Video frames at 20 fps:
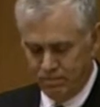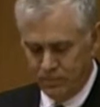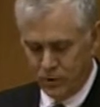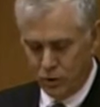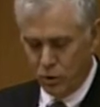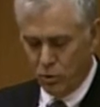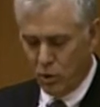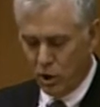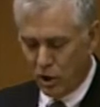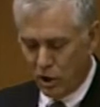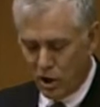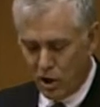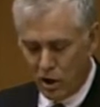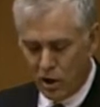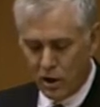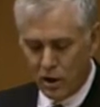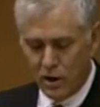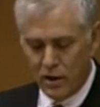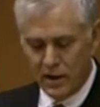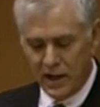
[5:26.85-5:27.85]
to work
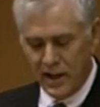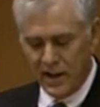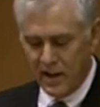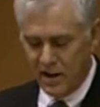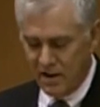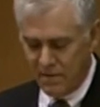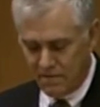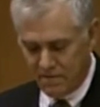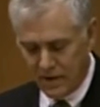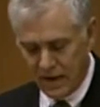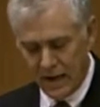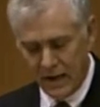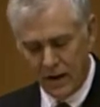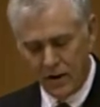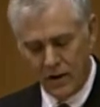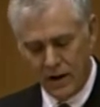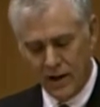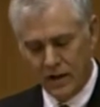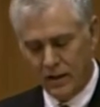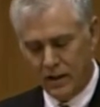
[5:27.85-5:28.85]
hard and in a
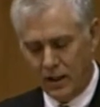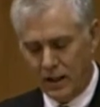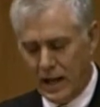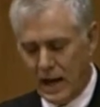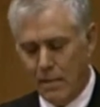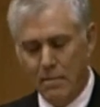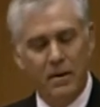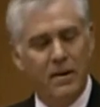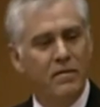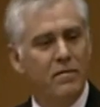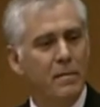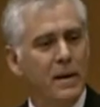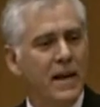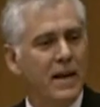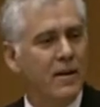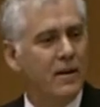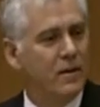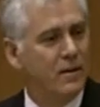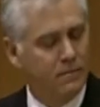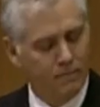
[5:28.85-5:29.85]
fair and collaborative
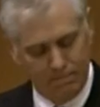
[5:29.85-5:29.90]
manner.